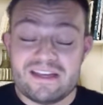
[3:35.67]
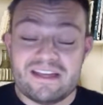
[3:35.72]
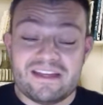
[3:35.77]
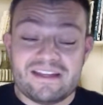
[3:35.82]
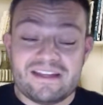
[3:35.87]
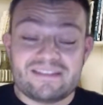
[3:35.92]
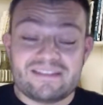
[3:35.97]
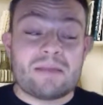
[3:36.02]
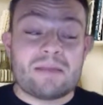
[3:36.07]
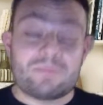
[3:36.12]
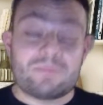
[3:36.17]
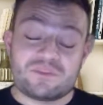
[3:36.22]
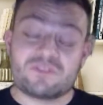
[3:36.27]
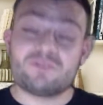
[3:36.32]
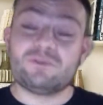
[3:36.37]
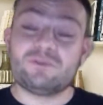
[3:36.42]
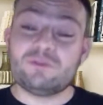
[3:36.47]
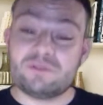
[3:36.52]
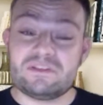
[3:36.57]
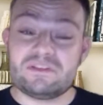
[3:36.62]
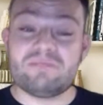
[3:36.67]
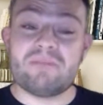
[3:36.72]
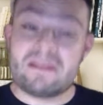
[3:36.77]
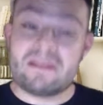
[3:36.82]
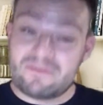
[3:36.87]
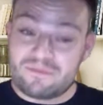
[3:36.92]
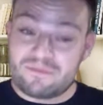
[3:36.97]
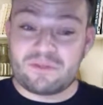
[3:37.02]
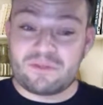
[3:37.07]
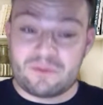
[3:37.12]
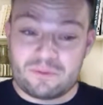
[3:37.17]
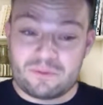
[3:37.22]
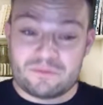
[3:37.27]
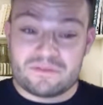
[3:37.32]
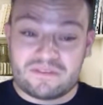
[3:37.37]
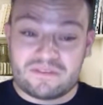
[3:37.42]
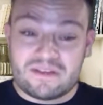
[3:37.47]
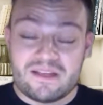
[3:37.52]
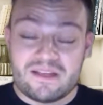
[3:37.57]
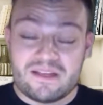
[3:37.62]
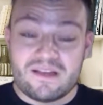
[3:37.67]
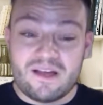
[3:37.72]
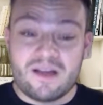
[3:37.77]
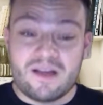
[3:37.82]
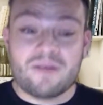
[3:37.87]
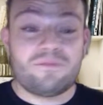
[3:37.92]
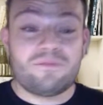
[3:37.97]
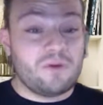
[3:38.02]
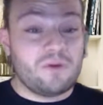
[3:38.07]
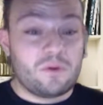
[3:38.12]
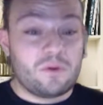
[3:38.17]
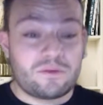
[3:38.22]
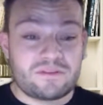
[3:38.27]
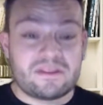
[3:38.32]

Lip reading: It's absolutely meant for those folks